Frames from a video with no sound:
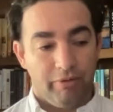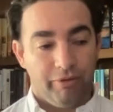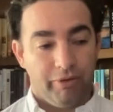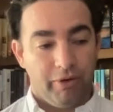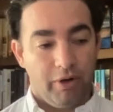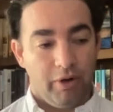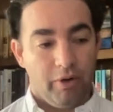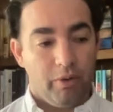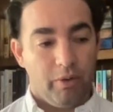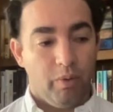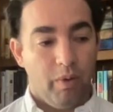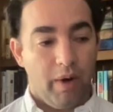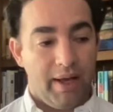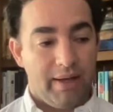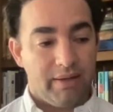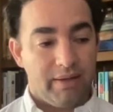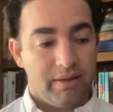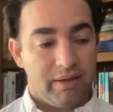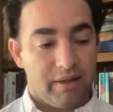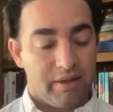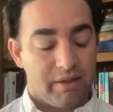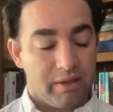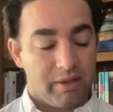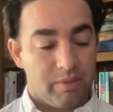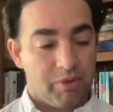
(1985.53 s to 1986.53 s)
Flow went
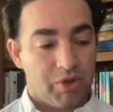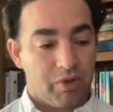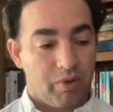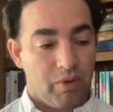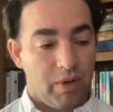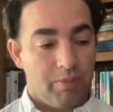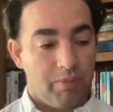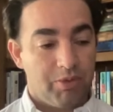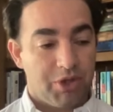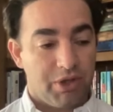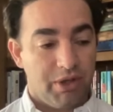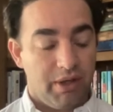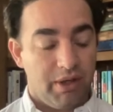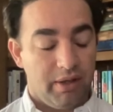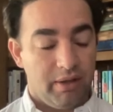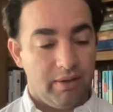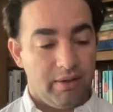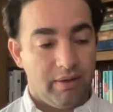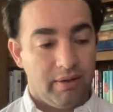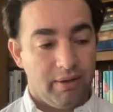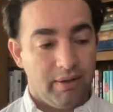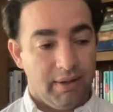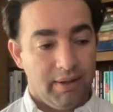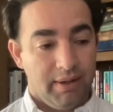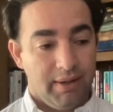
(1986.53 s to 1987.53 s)
to
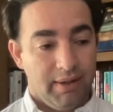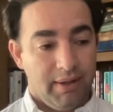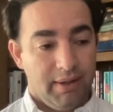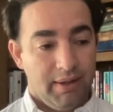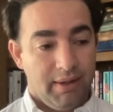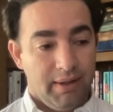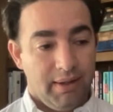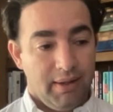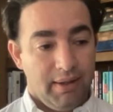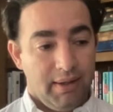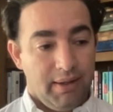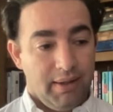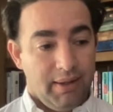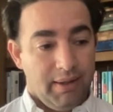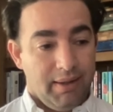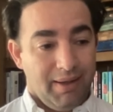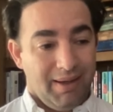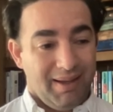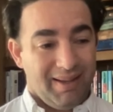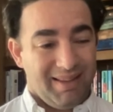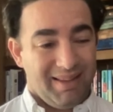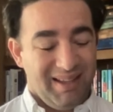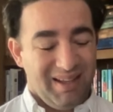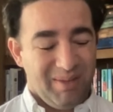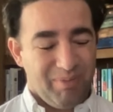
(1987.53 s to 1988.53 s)
subscription,
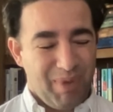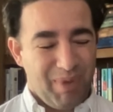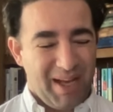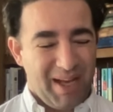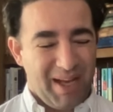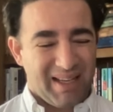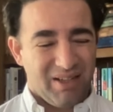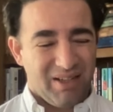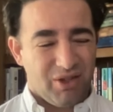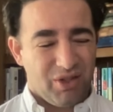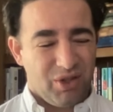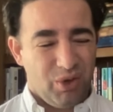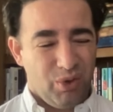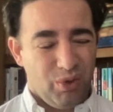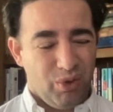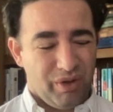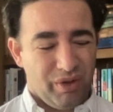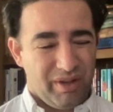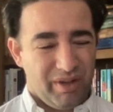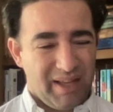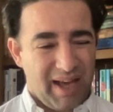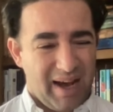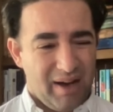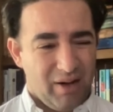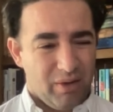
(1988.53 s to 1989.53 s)
I think back in
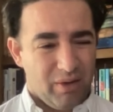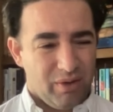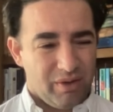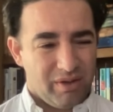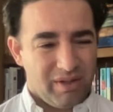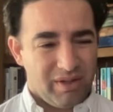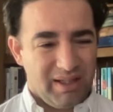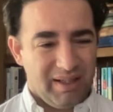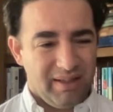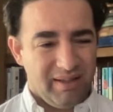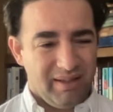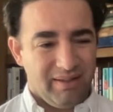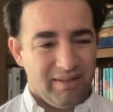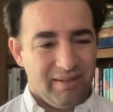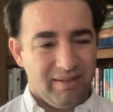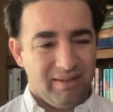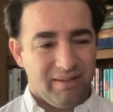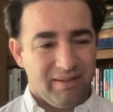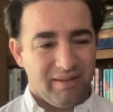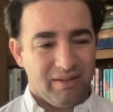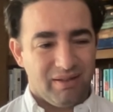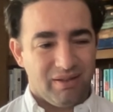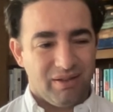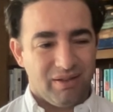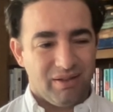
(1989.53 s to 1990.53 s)

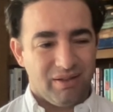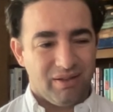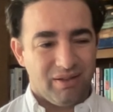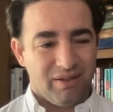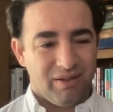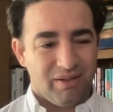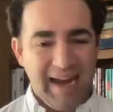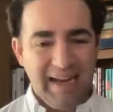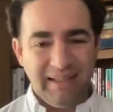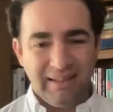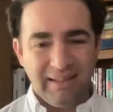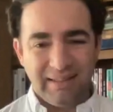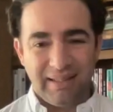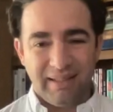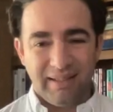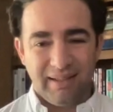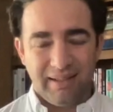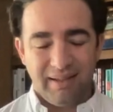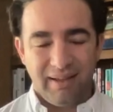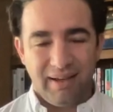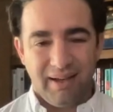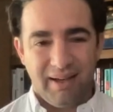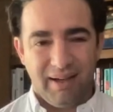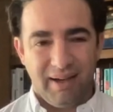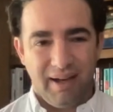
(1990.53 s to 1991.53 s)
2008.
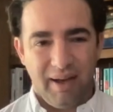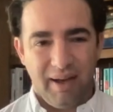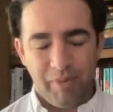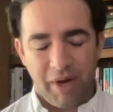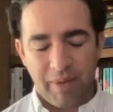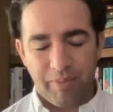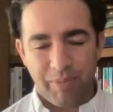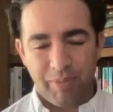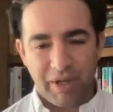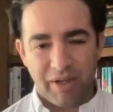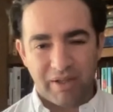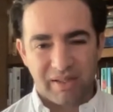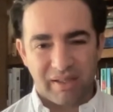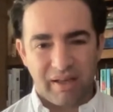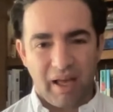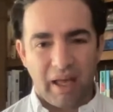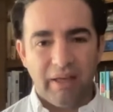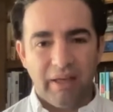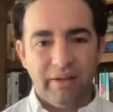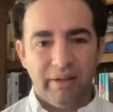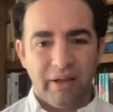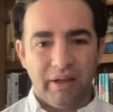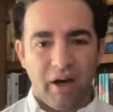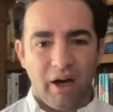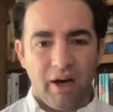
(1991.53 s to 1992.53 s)
I might be
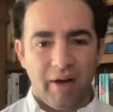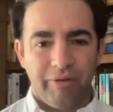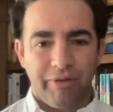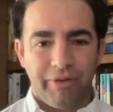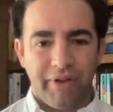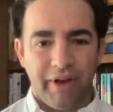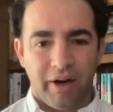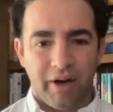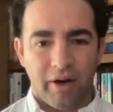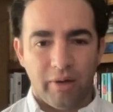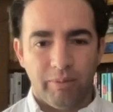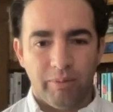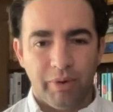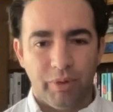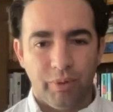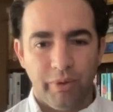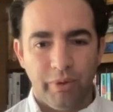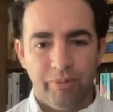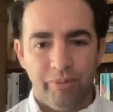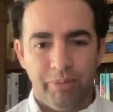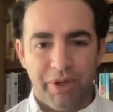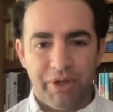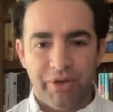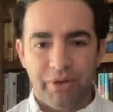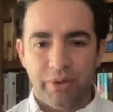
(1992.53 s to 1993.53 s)
slightly off there, but
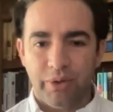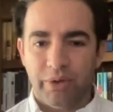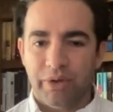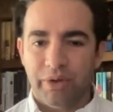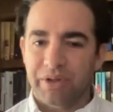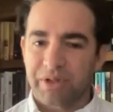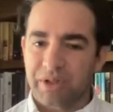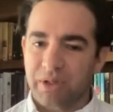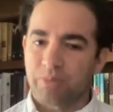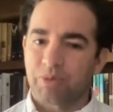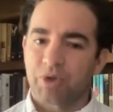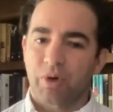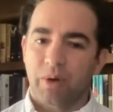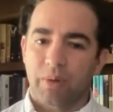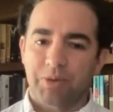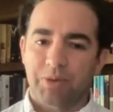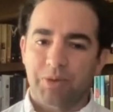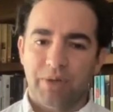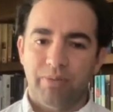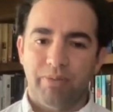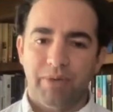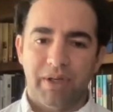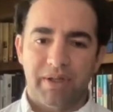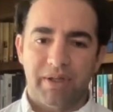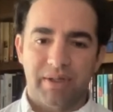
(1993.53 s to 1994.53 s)
we've been doing the
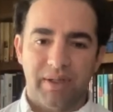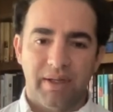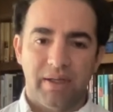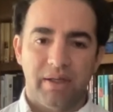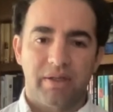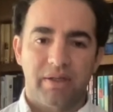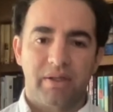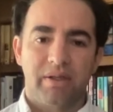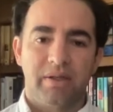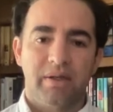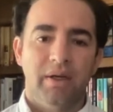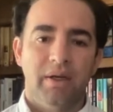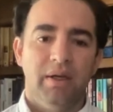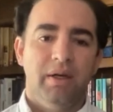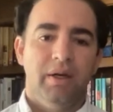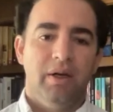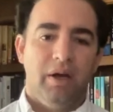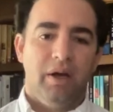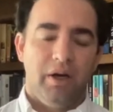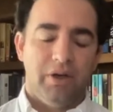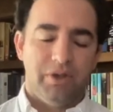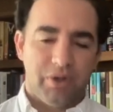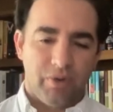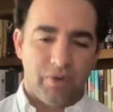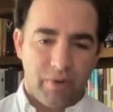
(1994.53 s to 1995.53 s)
subscription business
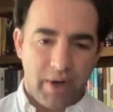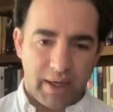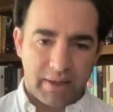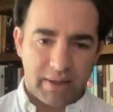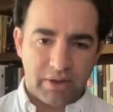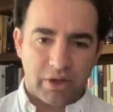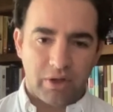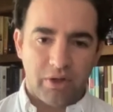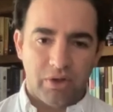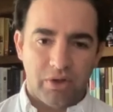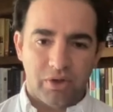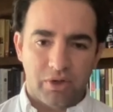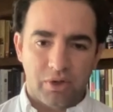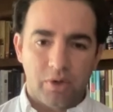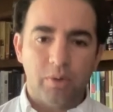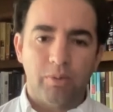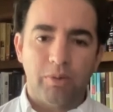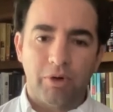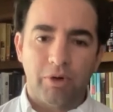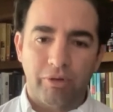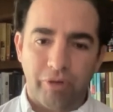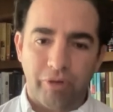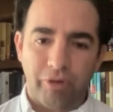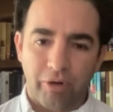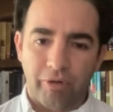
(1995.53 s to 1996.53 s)
on direct to
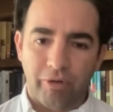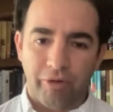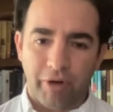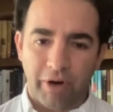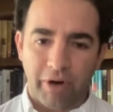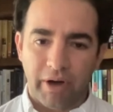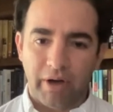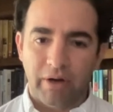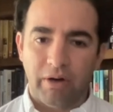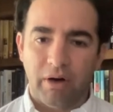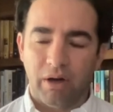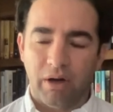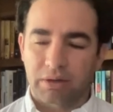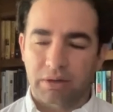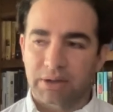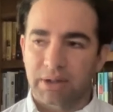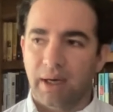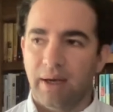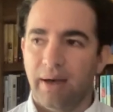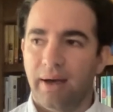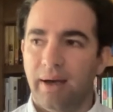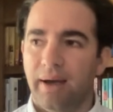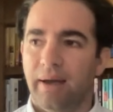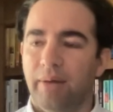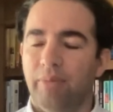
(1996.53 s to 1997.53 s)
consumer for a very long
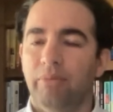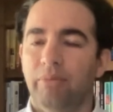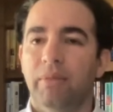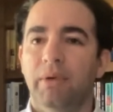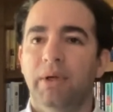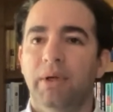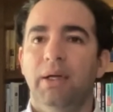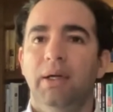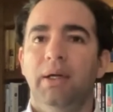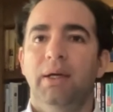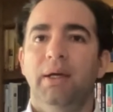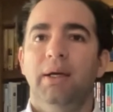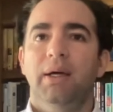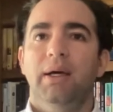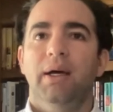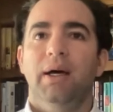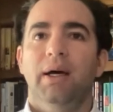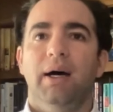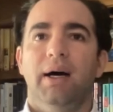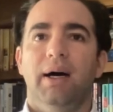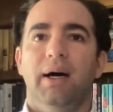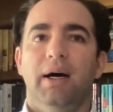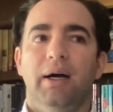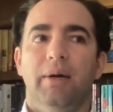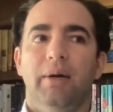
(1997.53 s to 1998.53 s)
time.
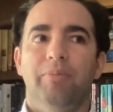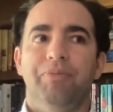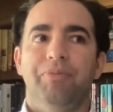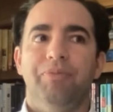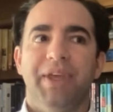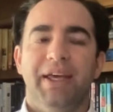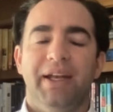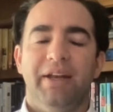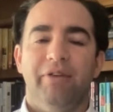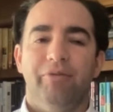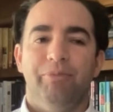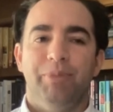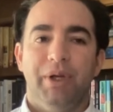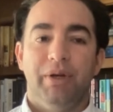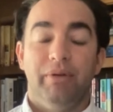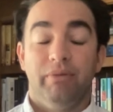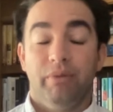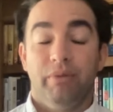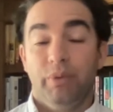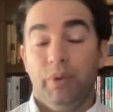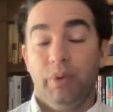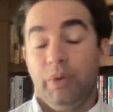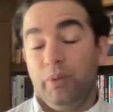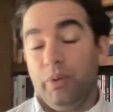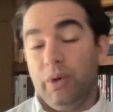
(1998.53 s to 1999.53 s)
And
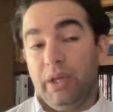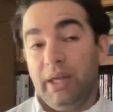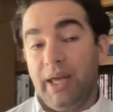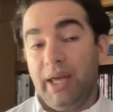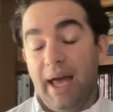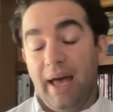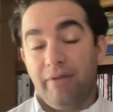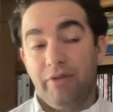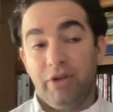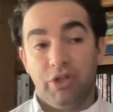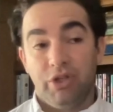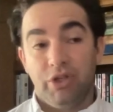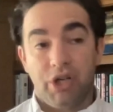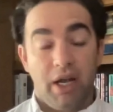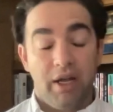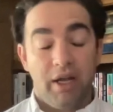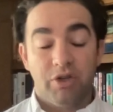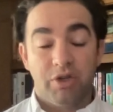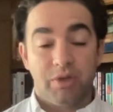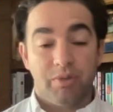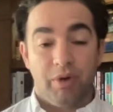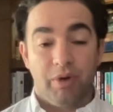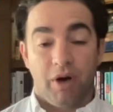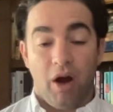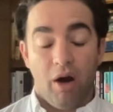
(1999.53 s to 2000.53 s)
we really haven't
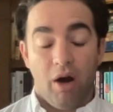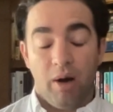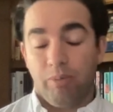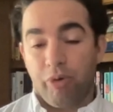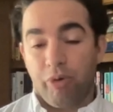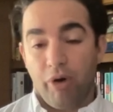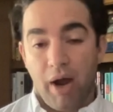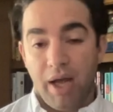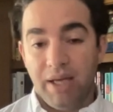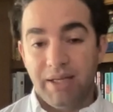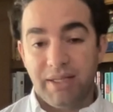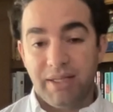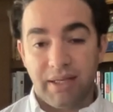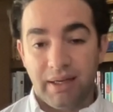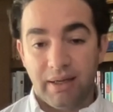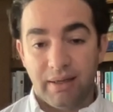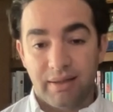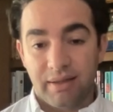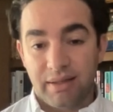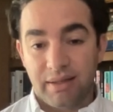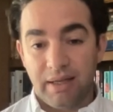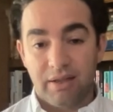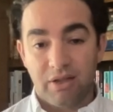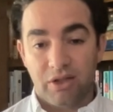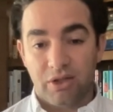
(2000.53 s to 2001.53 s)
changed our pricing
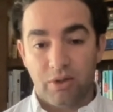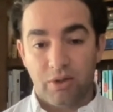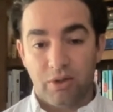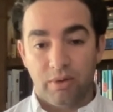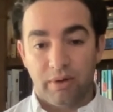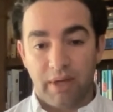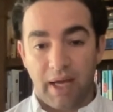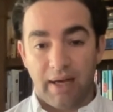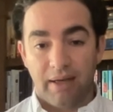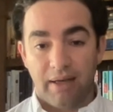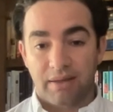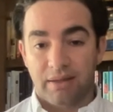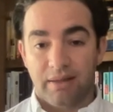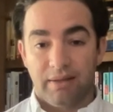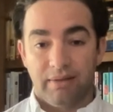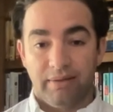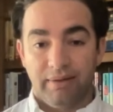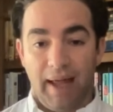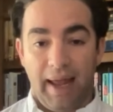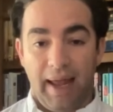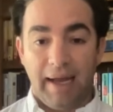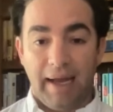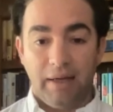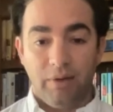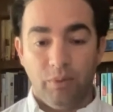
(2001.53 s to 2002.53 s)
since
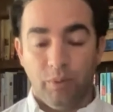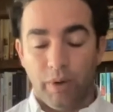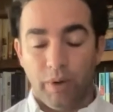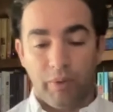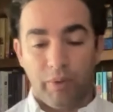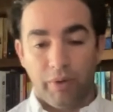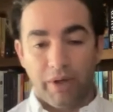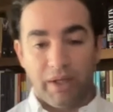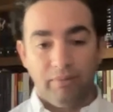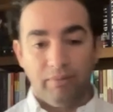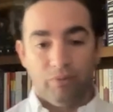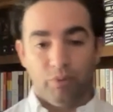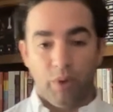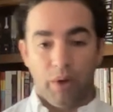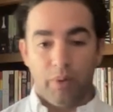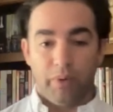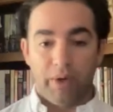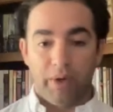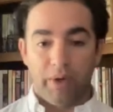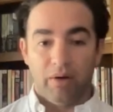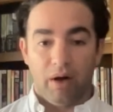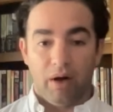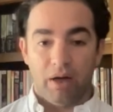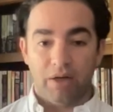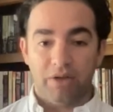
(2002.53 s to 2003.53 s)
2008 when we
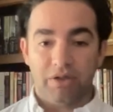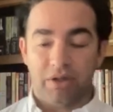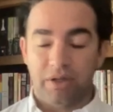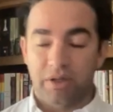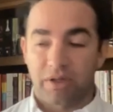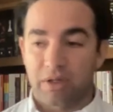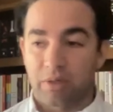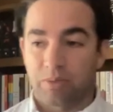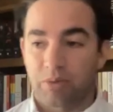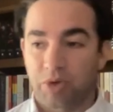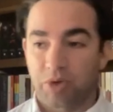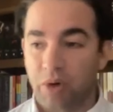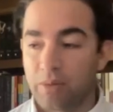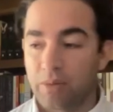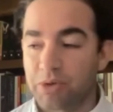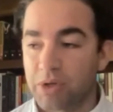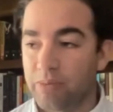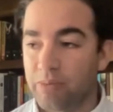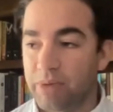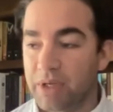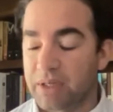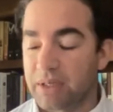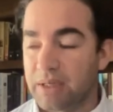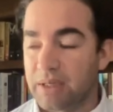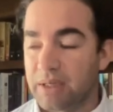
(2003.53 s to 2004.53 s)
launched the
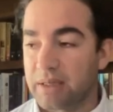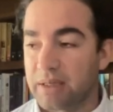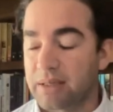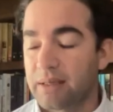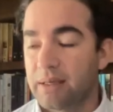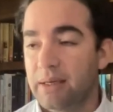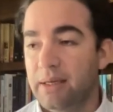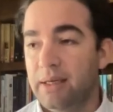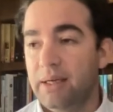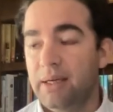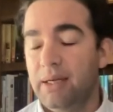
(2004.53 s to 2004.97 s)
subscription business.